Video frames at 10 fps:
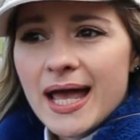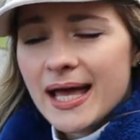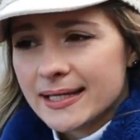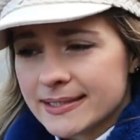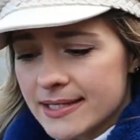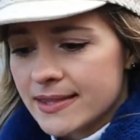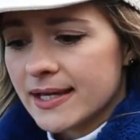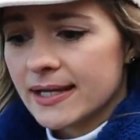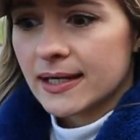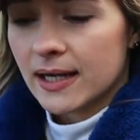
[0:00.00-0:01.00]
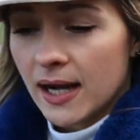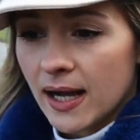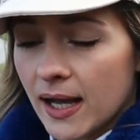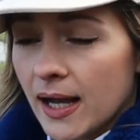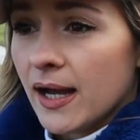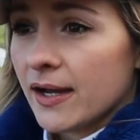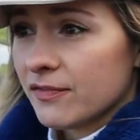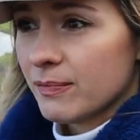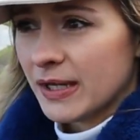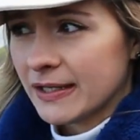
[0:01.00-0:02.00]
and there I,
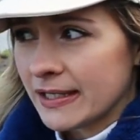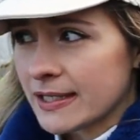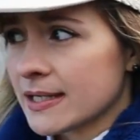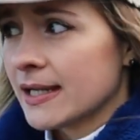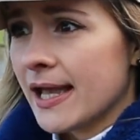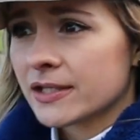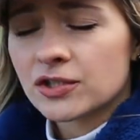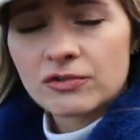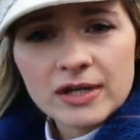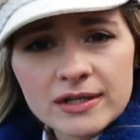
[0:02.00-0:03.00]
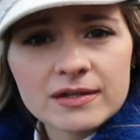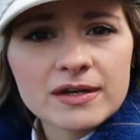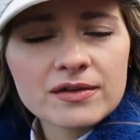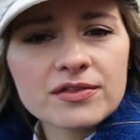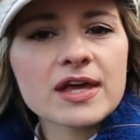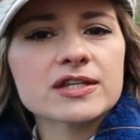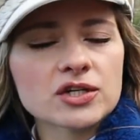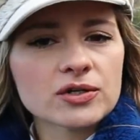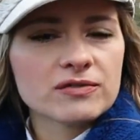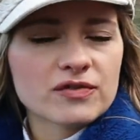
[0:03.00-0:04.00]
have been uh, entering uh,
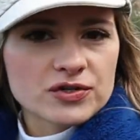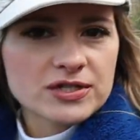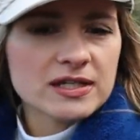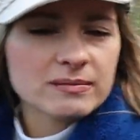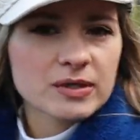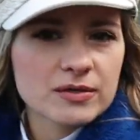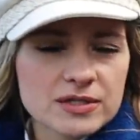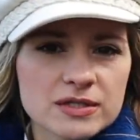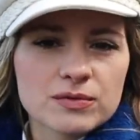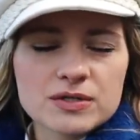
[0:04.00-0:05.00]
theater university because okay. it